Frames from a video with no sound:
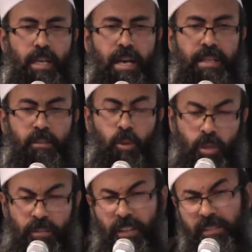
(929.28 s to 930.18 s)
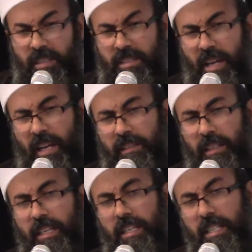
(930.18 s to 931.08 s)
And whoever does that,
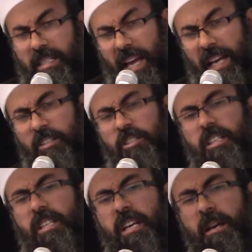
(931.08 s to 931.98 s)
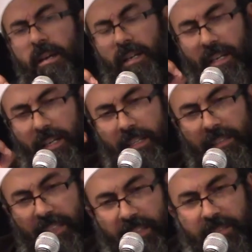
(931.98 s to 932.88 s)
he's actually
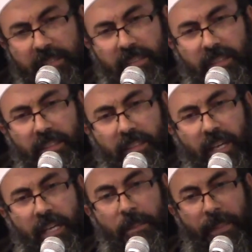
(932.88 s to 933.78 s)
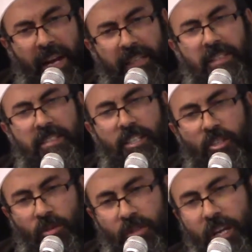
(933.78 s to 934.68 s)
did and practiced the
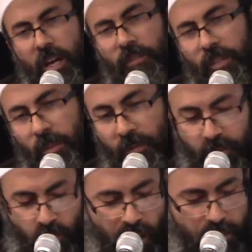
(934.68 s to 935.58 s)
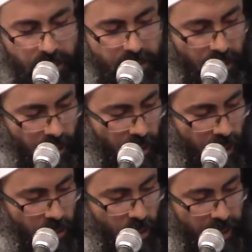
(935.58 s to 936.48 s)
Sunnah of the Prophet Muhammad
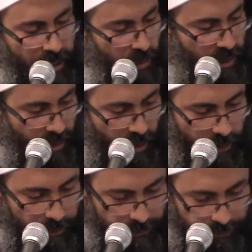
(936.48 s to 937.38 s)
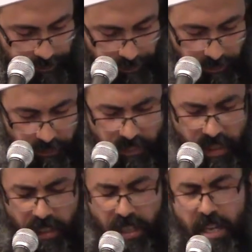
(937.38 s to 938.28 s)
sallallahu alayhi wa sallam.
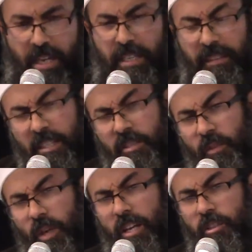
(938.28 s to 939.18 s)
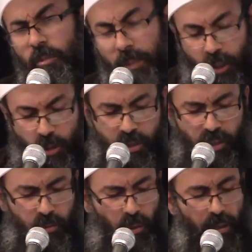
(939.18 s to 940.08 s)
It is for us to be
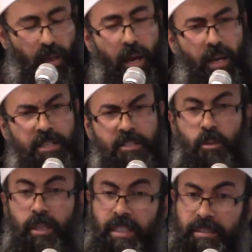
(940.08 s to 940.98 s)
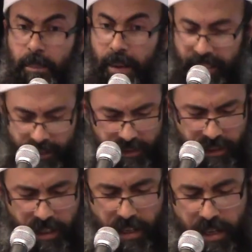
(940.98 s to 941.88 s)
closer to Allah, it's to gain the
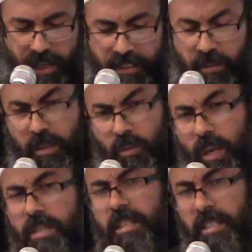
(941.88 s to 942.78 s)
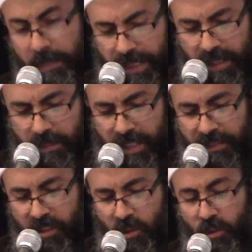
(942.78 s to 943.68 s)
piety, as it was explained in
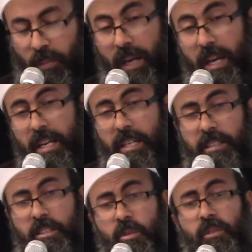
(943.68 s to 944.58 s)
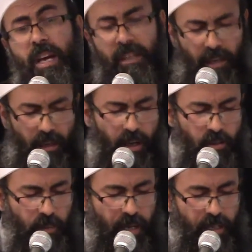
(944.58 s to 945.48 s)
previous khutbah. It is to thank Allah
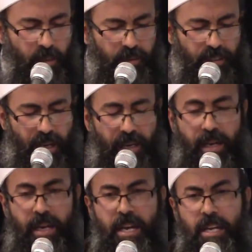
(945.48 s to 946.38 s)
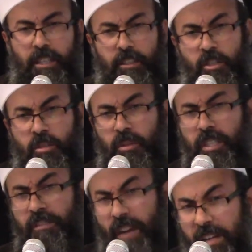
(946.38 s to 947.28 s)
subhanahu wa ta'ala. It is to
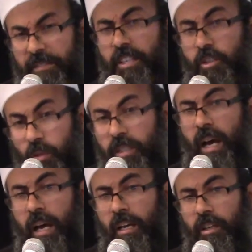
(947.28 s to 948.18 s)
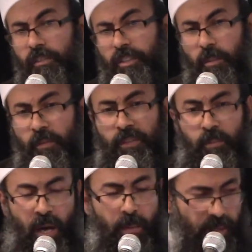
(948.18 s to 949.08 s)
revive the sunnah of the Prophet
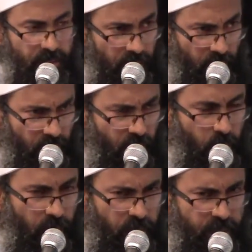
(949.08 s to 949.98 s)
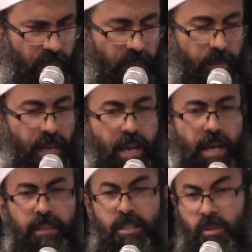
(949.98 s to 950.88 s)
Muhammad sallallahu alayhi wa sallam
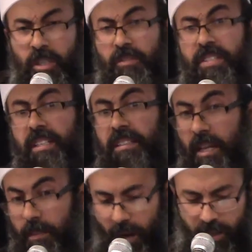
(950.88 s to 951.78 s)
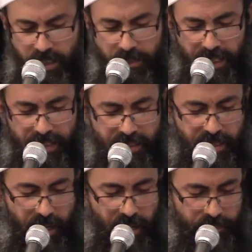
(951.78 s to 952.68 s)
and the sunnah of Sayyidina Ibrahim alayhi
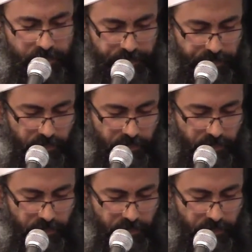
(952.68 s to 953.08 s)
salam